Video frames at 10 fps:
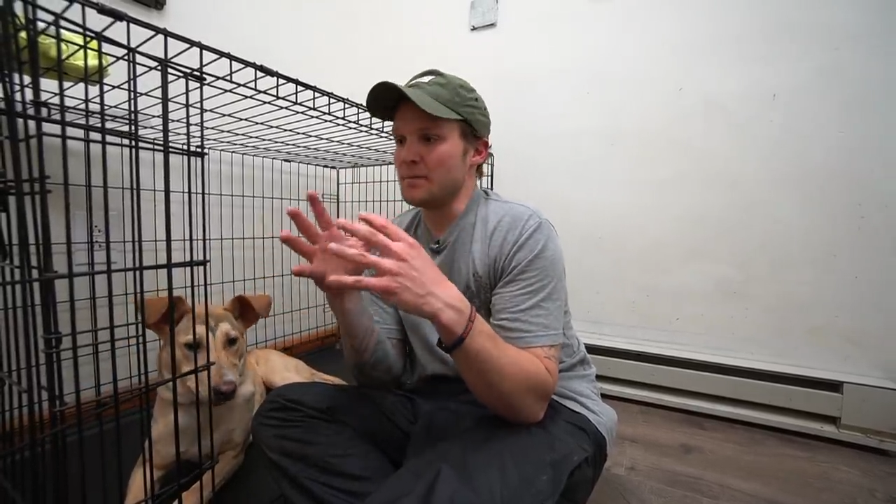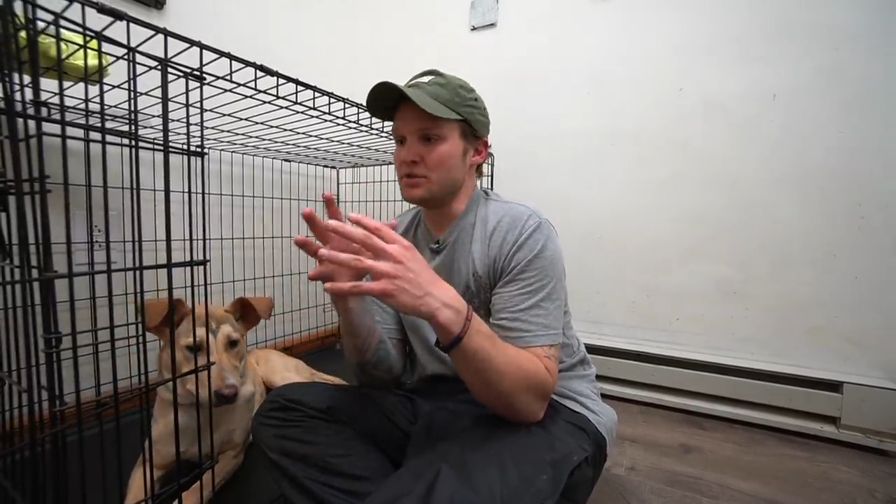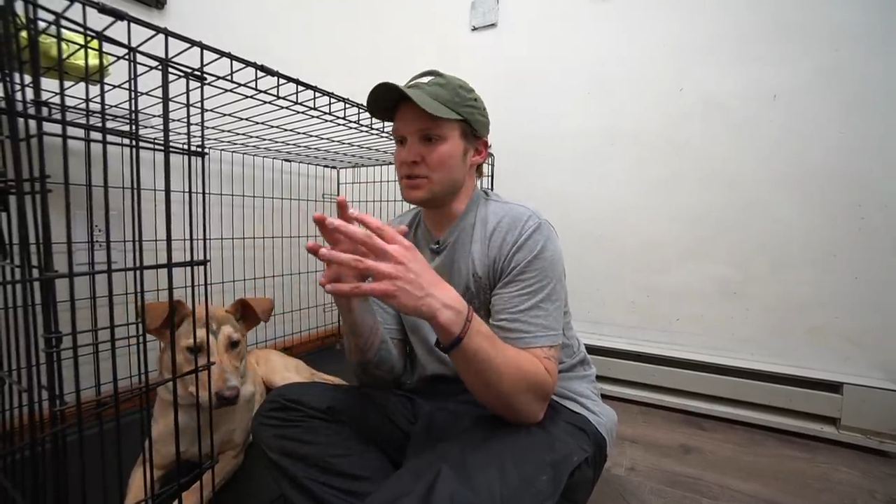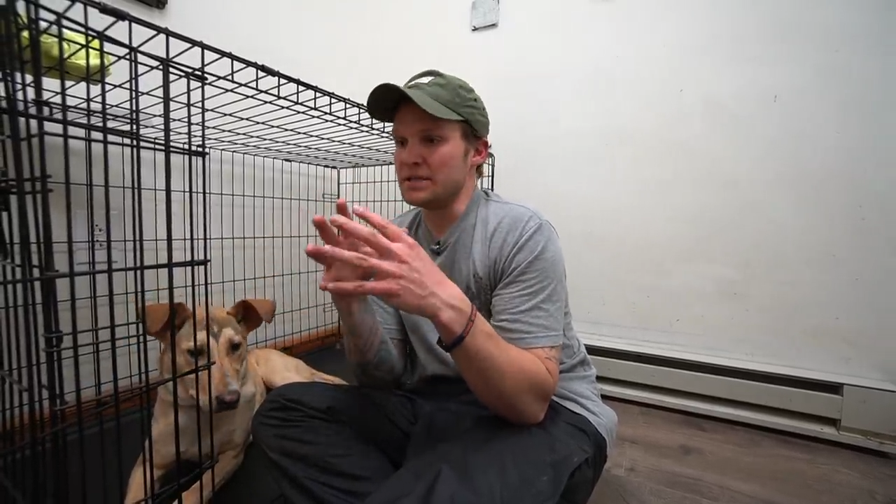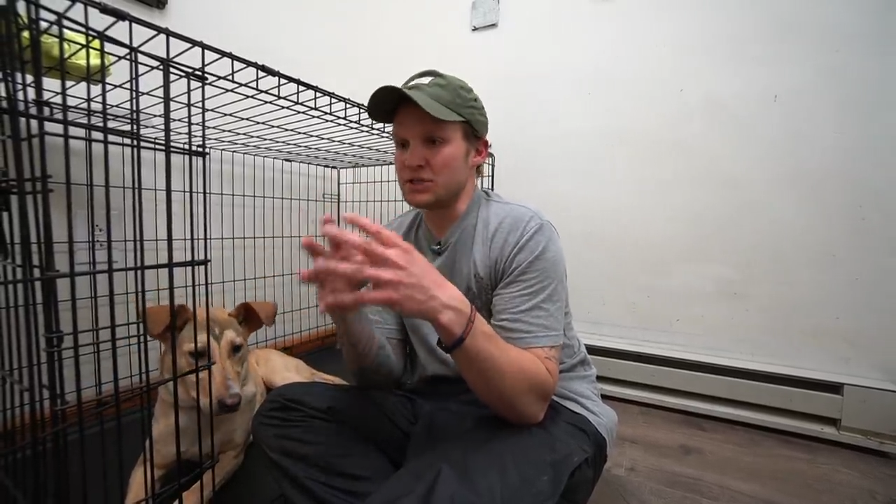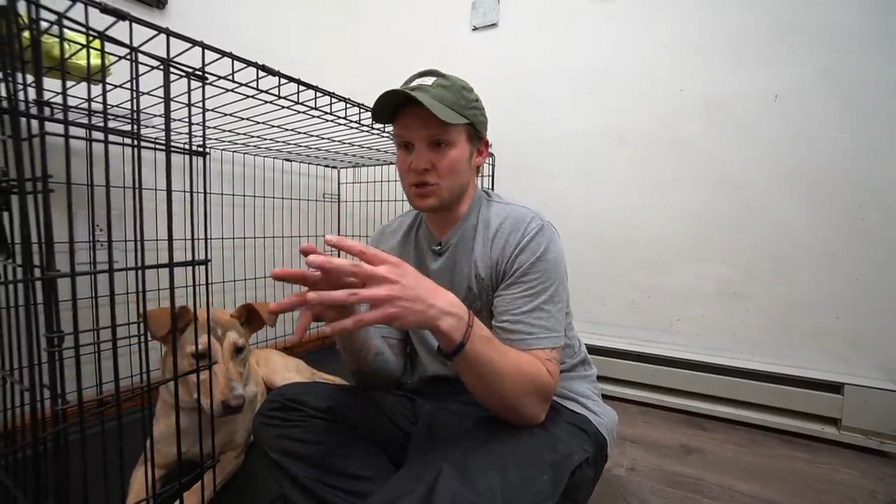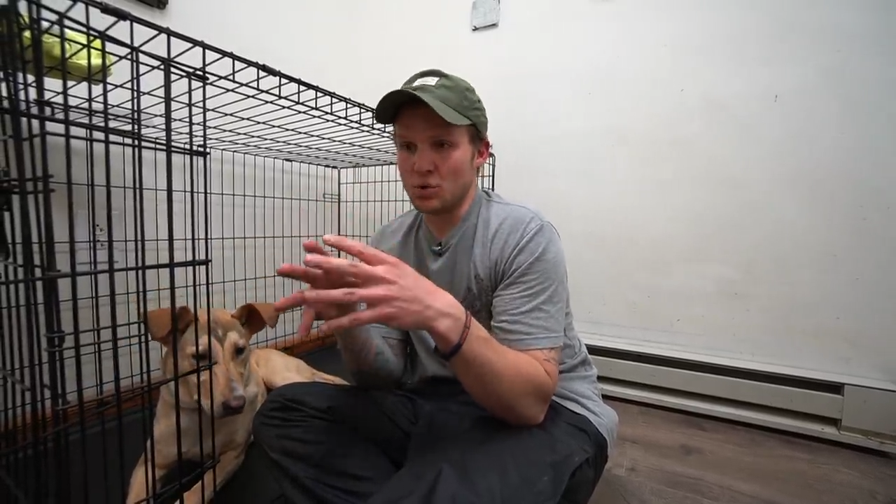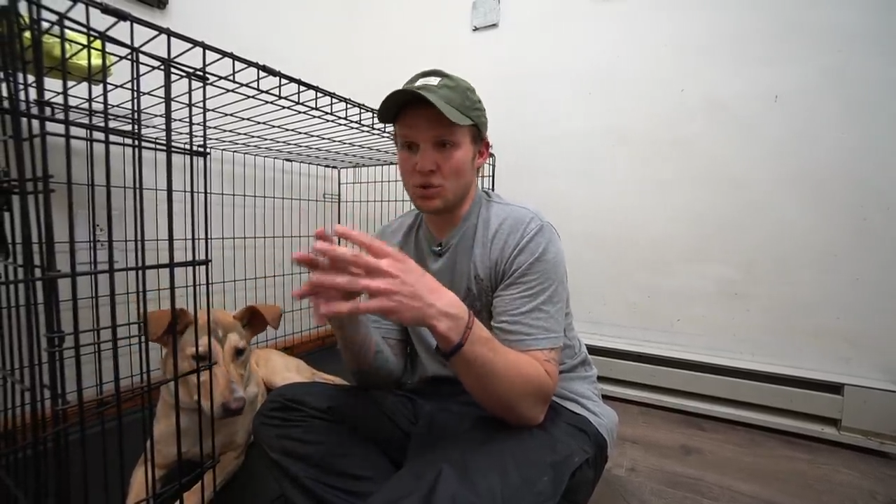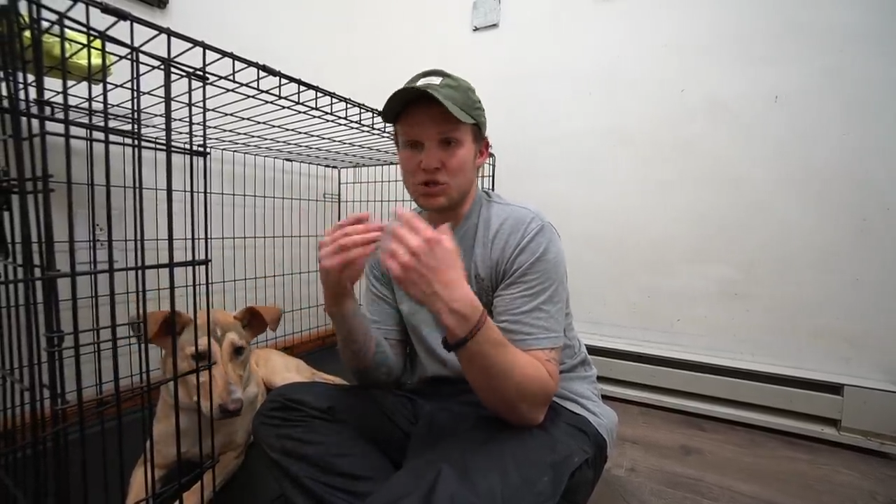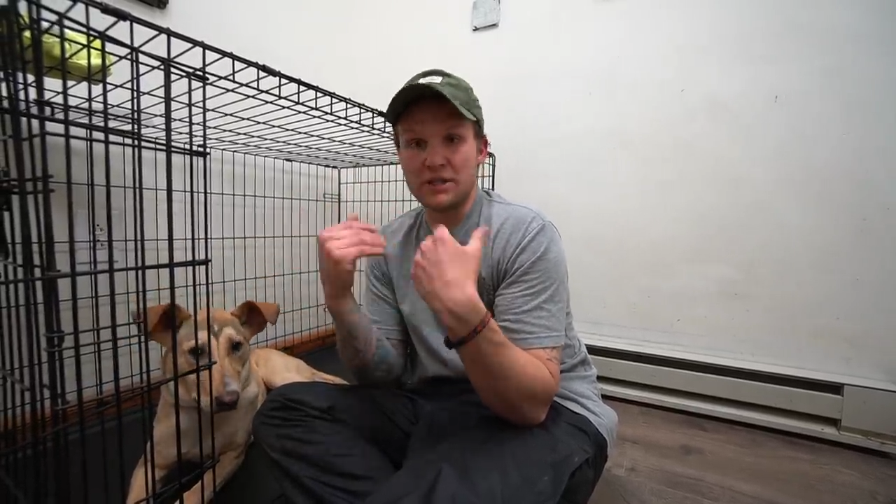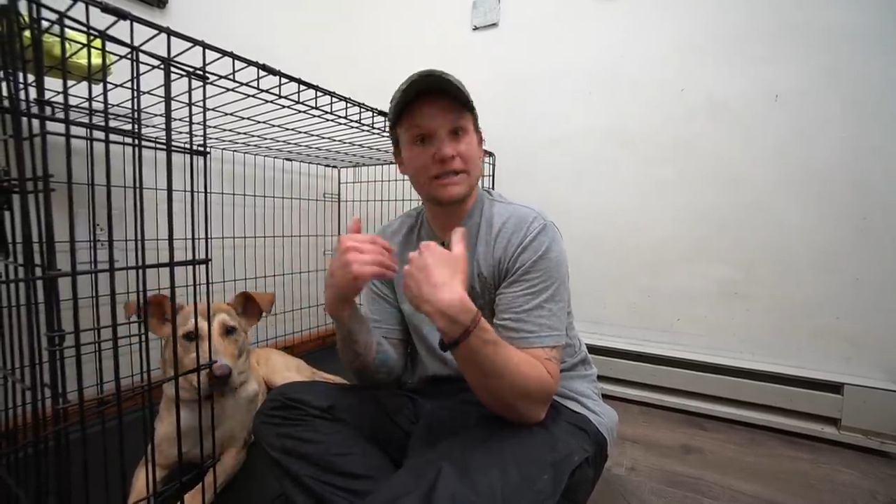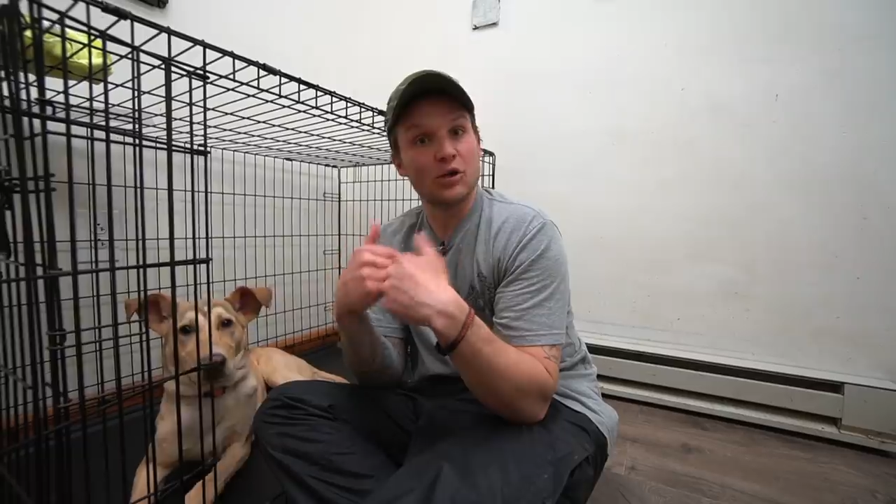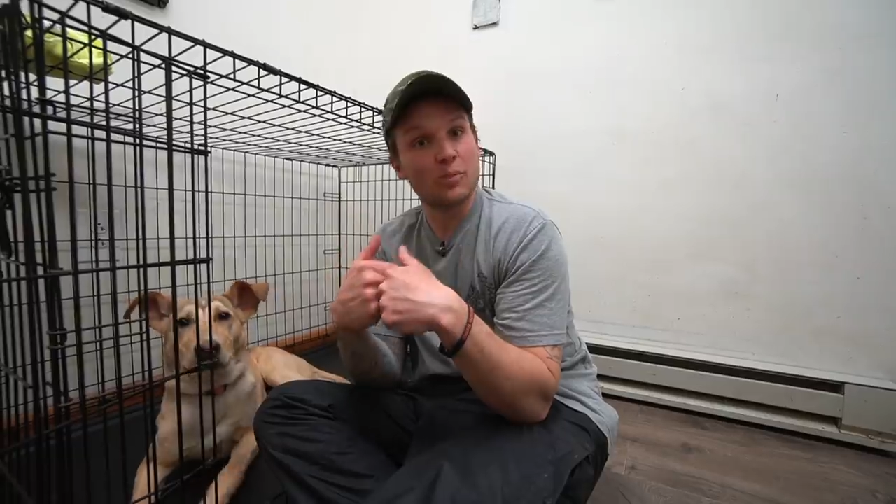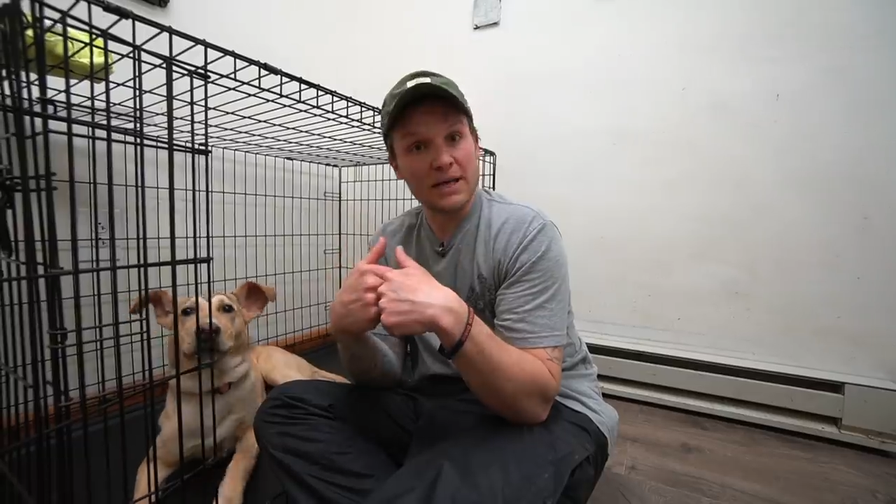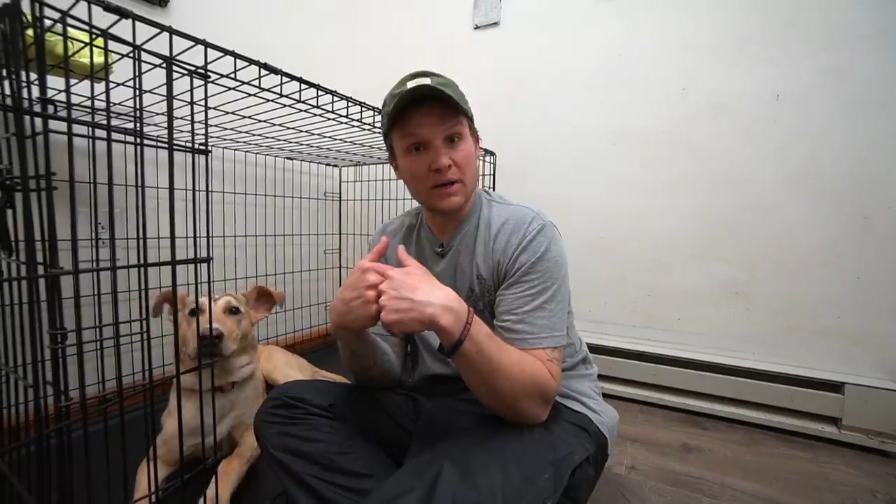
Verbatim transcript: she's insecure, she didn't know me